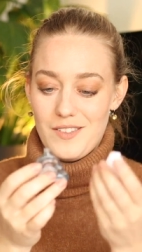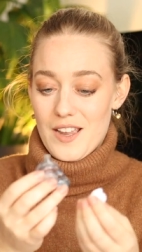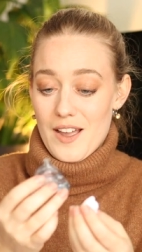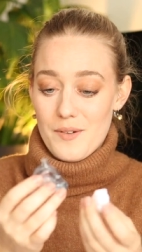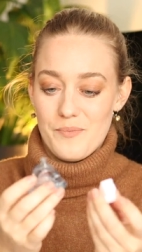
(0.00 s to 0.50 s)

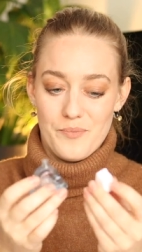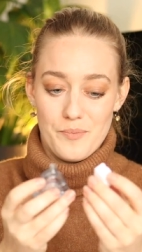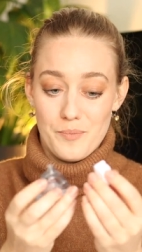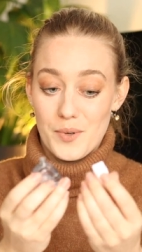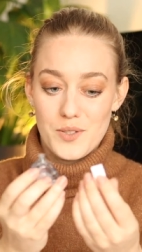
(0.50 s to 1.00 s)
yeah,
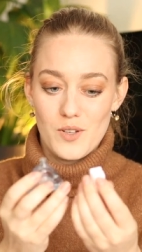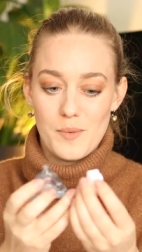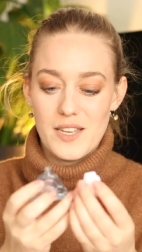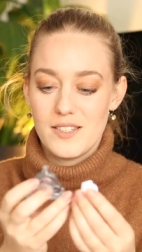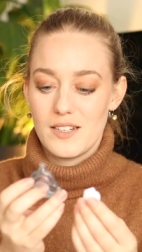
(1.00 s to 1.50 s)

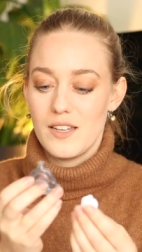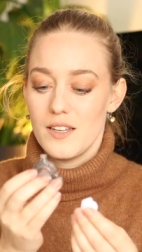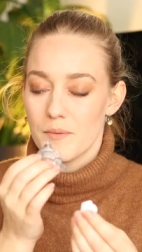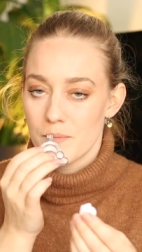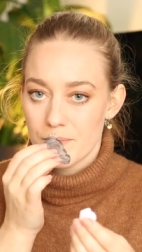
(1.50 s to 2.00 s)
bottle
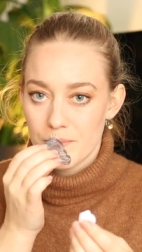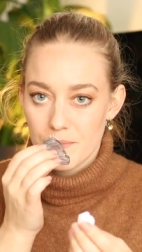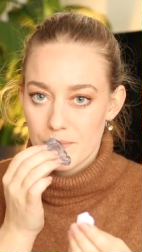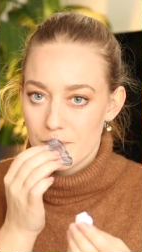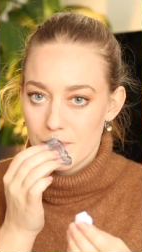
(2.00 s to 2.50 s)
basically.
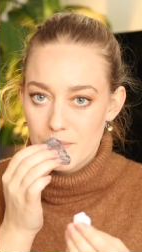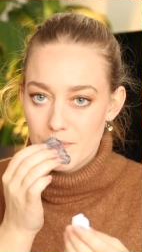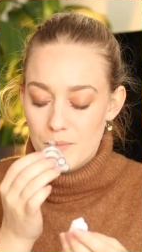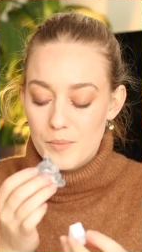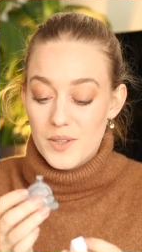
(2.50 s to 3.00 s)

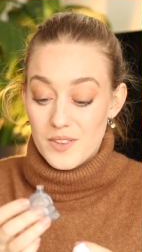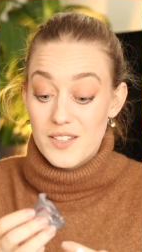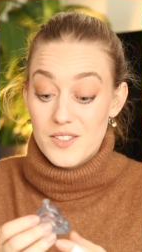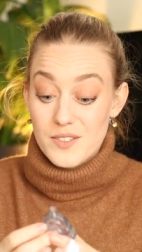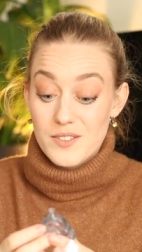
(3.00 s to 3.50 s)
But
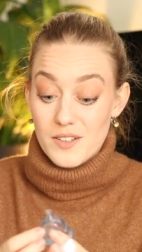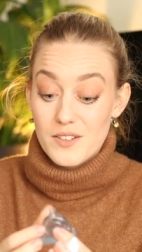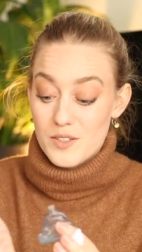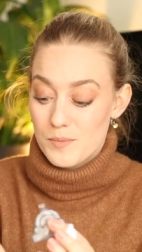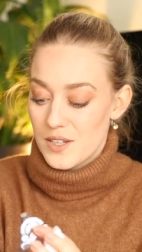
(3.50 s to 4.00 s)
this
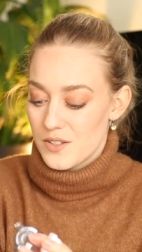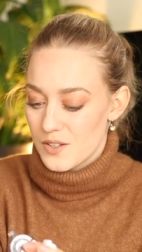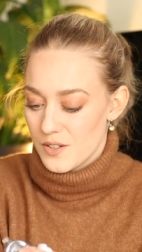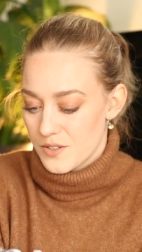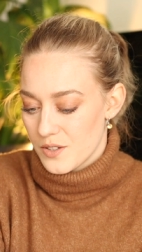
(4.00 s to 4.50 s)

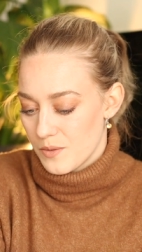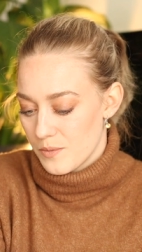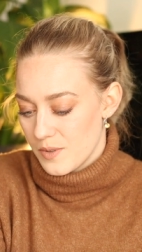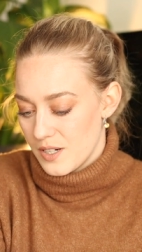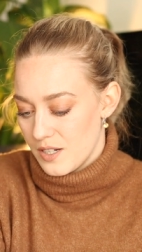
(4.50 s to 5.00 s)
smells also
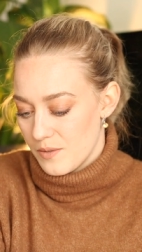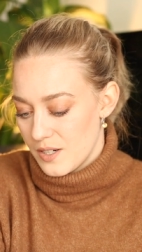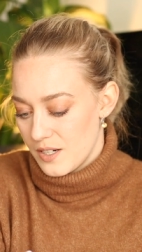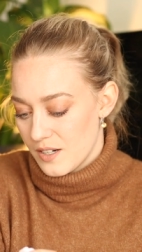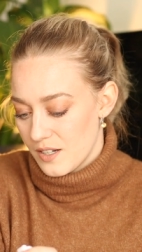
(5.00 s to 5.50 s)
really,
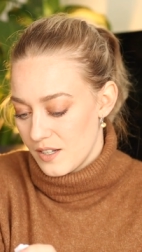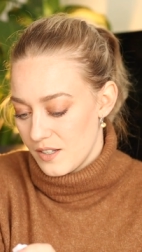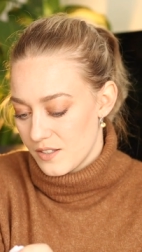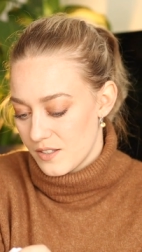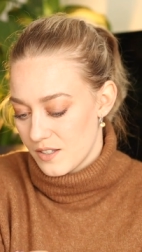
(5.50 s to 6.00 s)
really
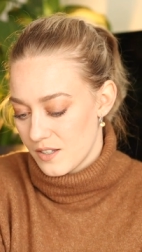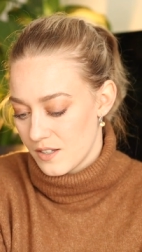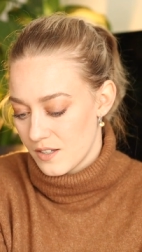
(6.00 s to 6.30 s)
nice.